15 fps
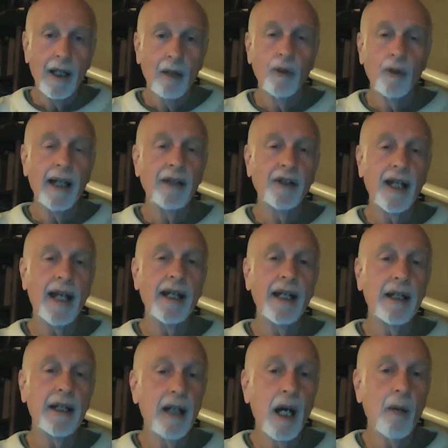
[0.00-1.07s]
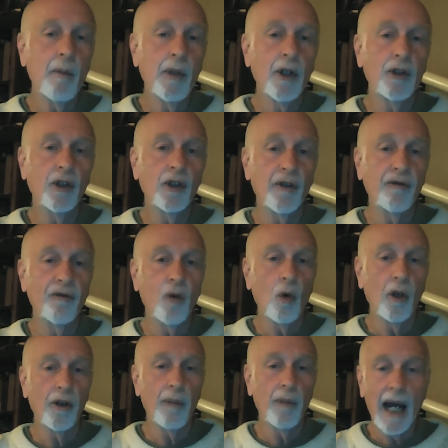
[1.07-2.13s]
raise any number to the
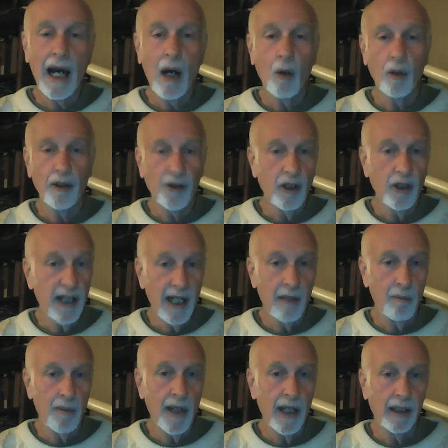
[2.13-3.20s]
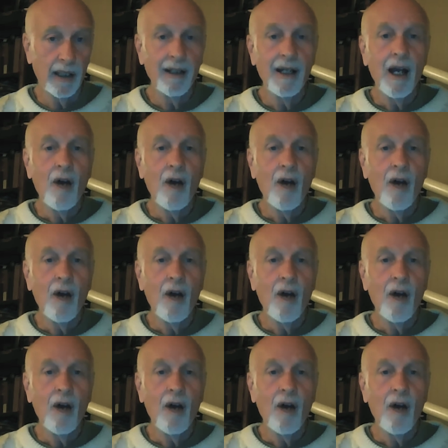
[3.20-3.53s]
fourth power, it's going to get big.